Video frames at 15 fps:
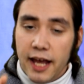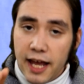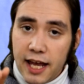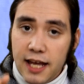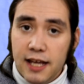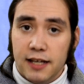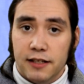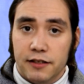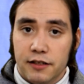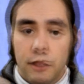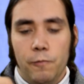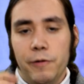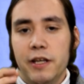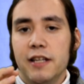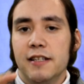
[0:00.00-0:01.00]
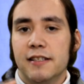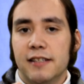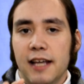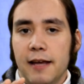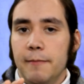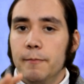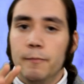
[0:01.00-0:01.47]
And we can
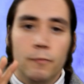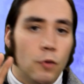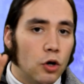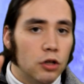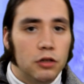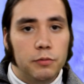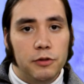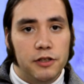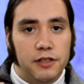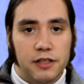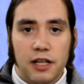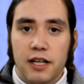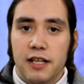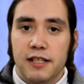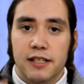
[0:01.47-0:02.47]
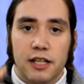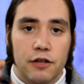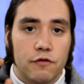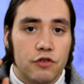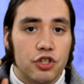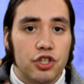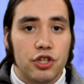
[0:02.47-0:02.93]
cite multiple studies that
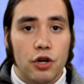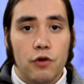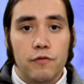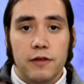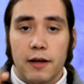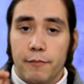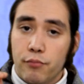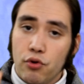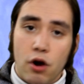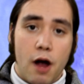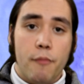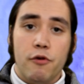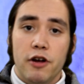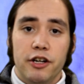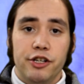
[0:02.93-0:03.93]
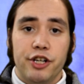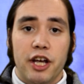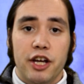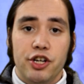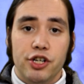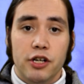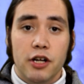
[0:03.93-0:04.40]
have shown that proper
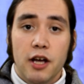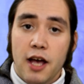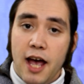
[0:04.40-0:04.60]
education